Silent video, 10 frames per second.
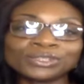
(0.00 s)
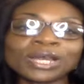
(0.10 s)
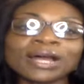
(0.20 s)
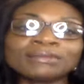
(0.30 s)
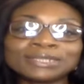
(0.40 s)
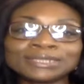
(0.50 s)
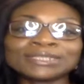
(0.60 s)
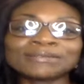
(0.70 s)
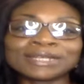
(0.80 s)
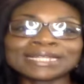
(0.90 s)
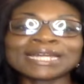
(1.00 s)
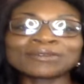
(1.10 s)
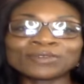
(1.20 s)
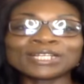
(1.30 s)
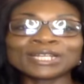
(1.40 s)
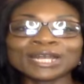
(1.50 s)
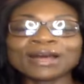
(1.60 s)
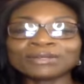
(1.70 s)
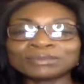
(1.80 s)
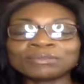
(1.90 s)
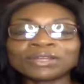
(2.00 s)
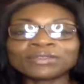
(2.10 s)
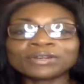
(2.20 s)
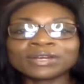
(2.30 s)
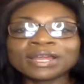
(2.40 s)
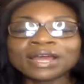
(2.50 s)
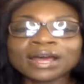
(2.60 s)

jobs and stuff like that and running a house, mother,